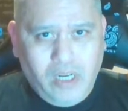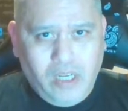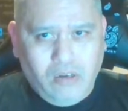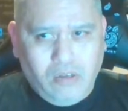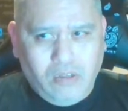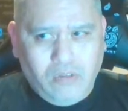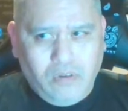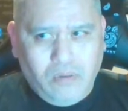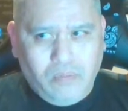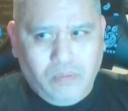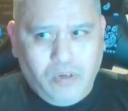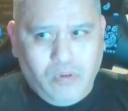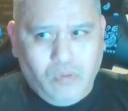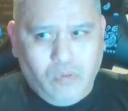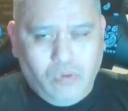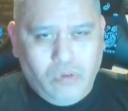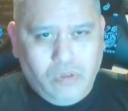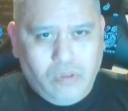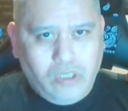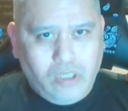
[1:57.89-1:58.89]
He goes for the pin
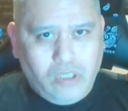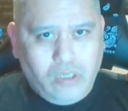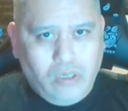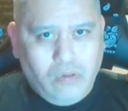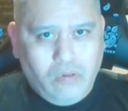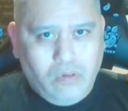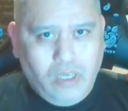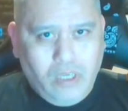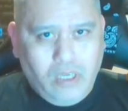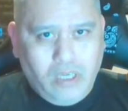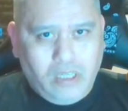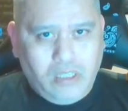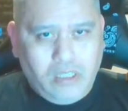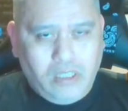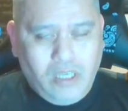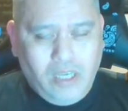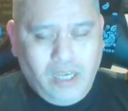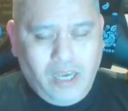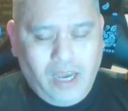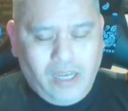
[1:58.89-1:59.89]
real slowly because
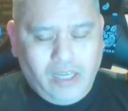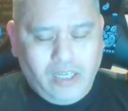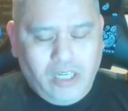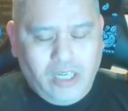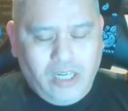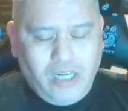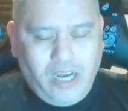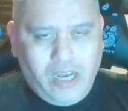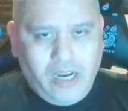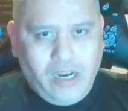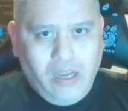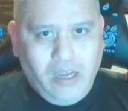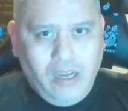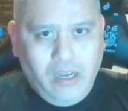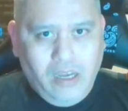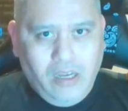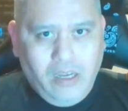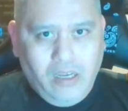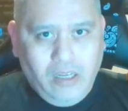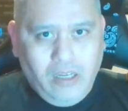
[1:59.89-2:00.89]
he actually got
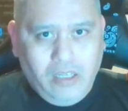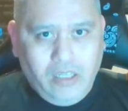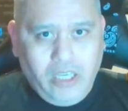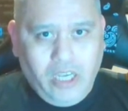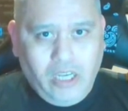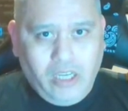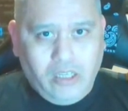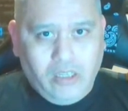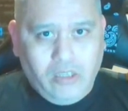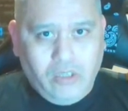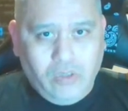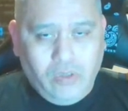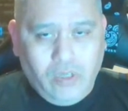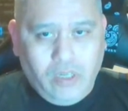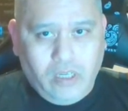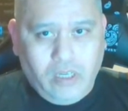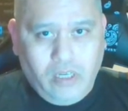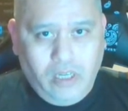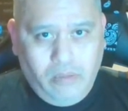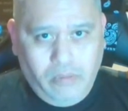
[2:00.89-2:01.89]
taken to
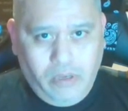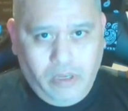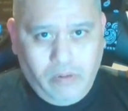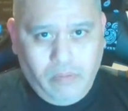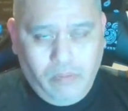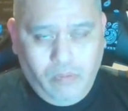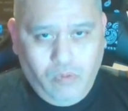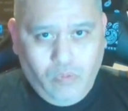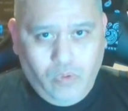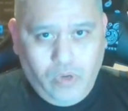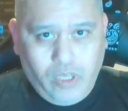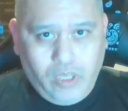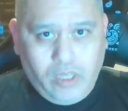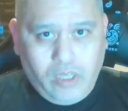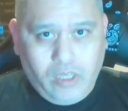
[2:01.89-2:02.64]
the limit with